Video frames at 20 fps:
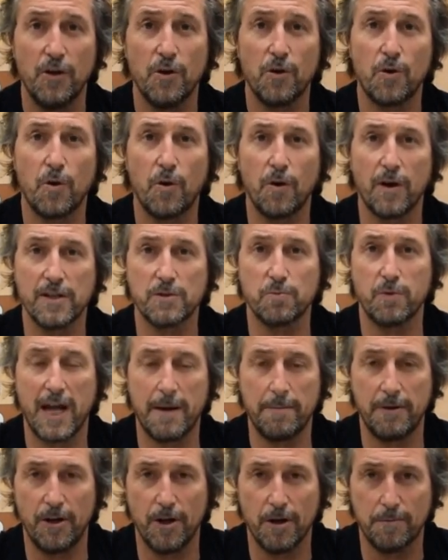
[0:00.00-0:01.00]
Call us, we're
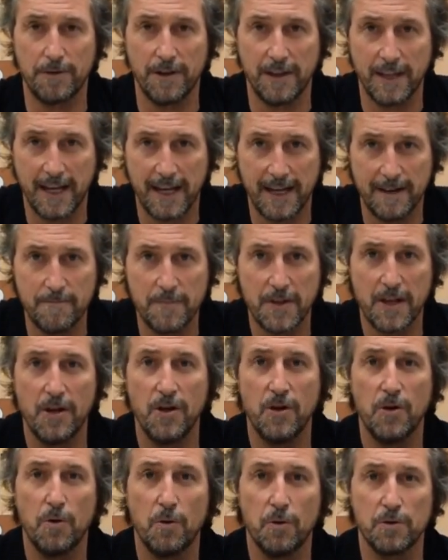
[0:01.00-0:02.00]
happy to help you there,
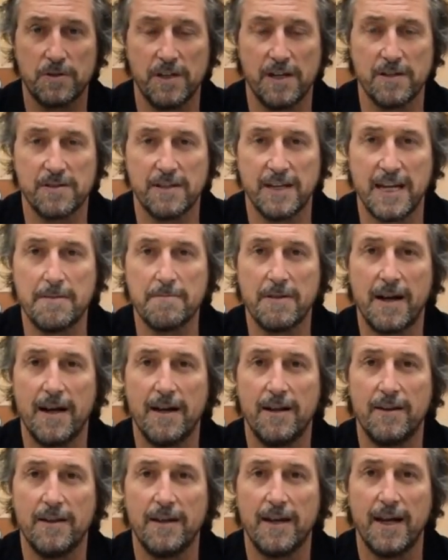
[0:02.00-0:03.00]
or send us an
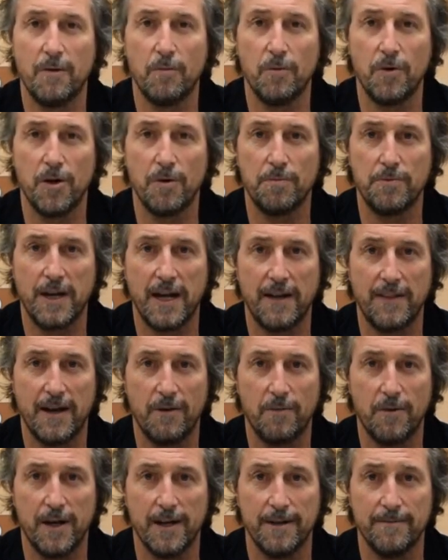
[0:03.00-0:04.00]
email and we'll help you out
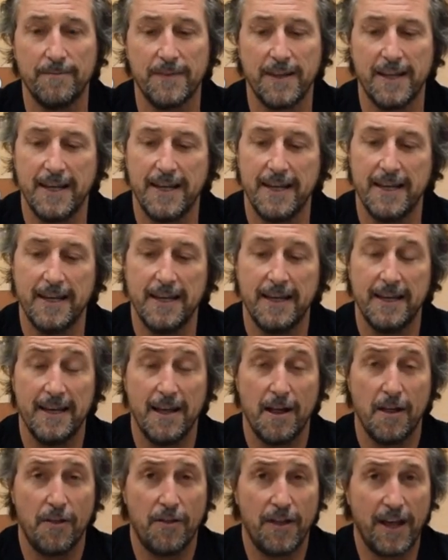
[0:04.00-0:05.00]
that way.
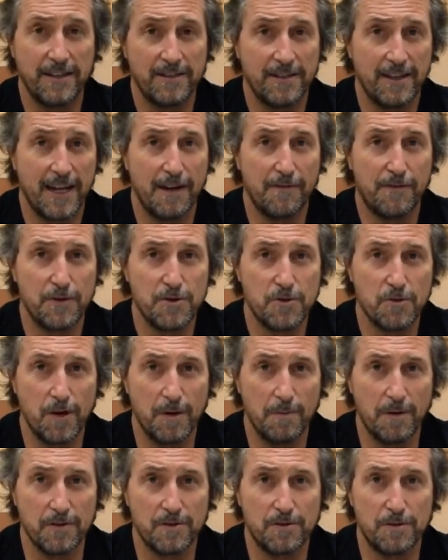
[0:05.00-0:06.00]
Thanks again for
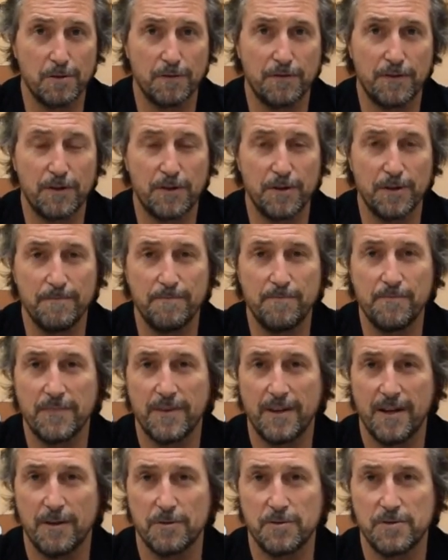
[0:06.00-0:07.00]
joining on Silver Good,
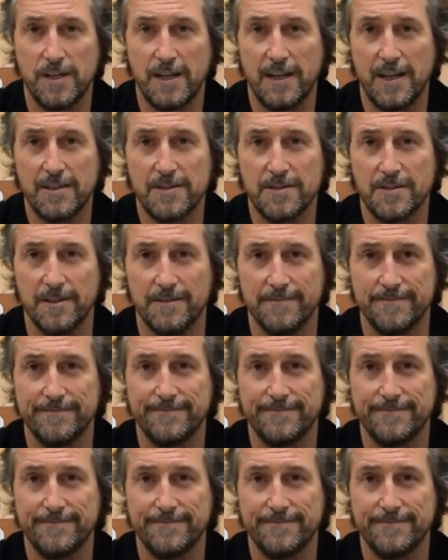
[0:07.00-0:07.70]
and I'll see you next time.